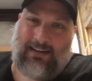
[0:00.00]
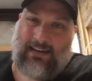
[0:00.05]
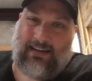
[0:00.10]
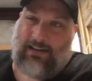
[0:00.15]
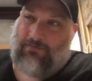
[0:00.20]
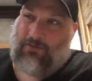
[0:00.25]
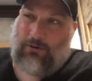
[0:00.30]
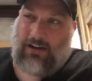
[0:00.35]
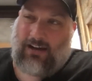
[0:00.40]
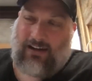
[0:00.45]

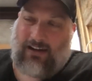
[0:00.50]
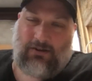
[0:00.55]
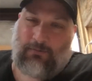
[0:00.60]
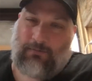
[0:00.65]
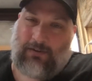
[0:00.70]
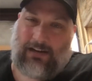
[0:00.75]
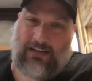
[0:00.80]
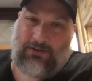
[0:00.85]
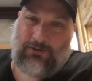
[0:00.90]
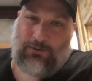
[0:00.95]
If you knock on
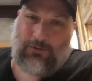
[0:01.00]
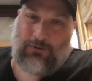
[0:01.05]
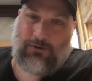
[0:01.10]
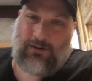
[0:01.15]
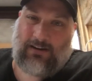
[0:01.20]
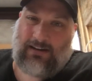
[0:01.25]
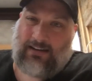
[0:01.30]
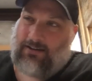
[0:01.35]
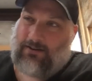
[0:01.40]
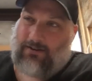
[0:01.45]
my
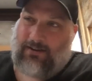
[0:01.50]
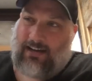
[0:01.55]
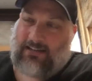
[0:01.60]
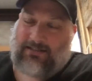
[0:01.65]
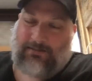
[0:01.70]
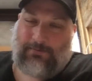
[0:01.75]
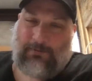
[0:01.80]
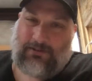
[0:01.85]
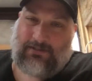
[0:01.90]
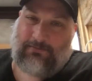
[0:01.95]
door and you're
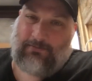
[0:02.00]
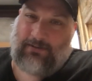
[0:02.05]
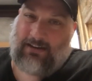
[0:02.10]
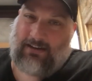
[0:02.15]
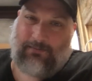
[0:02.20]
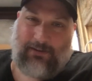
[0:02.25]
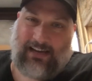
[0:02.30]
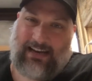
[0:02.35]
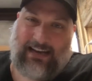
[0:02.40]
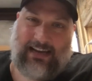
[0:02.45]
not supposed to be here,
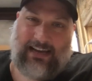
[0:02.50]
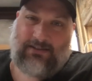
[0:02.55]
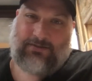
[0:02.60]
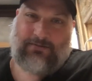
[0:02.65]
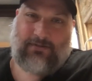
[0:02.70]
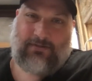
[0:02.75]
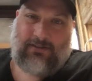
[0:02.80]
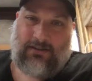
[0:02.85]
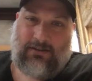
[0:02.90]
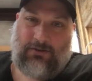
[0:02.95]
I'm not
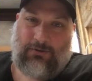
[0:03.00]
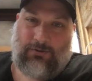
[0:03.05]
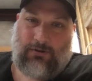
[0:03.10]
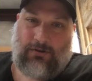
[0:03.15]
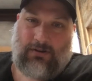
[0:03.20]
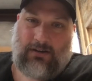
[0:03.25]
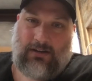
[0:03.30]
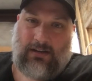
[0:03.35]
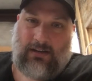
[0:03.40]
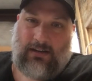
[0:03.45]
answering the
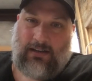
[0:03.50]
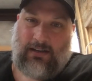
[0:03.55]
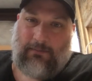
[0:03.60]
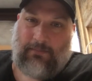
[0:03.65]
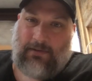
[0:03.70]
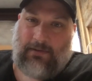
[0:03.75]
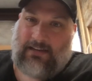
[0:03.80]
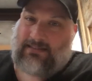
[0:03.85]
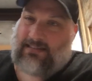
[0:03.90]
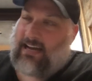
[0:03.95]
door,
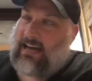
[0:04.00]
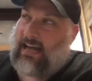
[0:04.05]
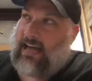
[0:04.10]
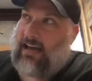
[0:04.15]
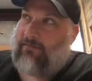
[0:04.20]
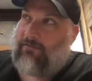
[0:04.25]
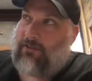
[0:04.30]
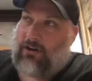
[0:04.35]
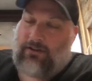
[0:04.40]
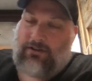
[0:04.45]
because I
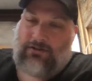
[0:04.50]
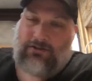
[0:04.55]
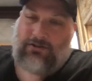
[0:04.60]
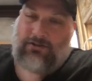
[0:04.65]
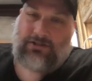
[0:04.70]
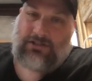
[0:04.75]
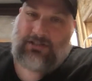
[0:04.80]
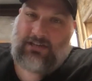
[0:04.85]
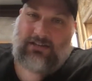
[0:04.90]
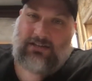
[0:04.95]
have other
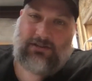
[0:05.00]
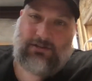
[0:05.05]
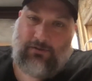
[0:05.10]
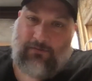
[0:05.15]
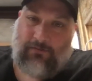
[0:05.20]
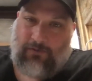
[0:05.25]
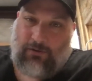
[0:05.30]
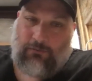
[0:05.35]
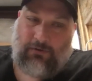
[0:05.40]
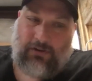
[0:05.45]
shit to
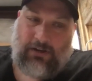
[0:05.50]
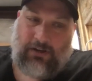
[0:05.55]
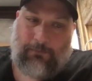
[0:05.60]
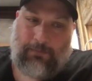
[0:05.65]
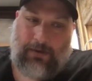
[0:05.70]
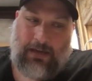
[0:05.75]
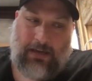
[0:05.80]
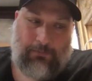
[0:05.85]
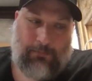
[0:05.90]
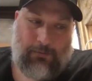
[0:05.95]
do for real
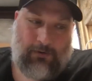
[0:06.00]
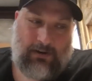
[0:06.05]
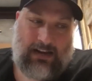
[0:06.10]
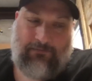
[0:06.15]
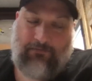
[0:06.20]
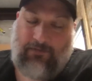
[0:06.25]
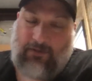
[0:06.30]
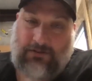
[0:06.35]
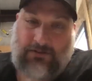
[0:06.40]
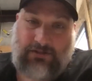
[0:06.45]
people, and I
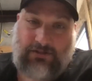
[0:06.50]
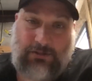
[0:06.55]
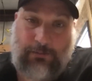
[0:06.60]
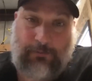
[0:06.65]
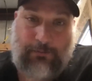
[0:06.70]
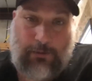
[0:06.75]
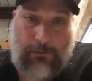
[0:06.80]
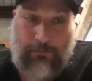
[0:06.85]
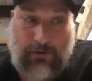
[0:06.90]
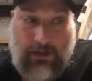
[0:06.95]
feel
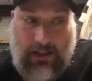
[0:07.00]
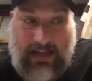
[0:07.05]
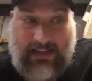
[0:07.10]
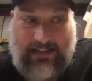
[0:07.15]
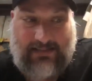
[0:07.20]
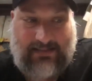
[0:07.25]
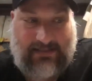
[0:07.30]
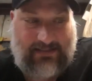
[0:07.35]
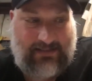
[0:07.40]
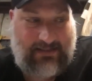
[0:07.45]
super
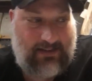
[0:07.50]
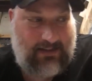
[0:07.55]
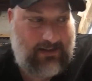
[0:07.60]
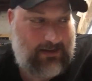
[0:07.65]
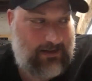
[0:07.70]
blessed.